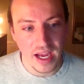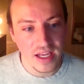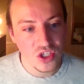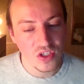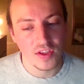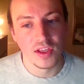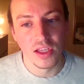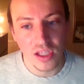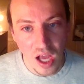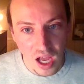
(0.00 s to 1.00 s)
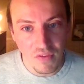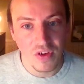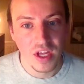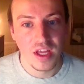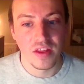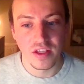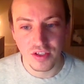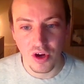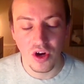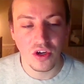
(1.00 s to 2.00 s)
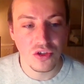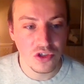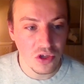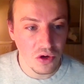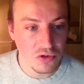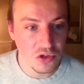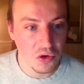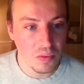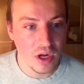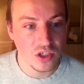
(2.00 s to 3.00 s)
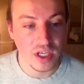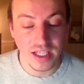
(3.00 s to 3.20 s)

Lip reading: I just love this card so much.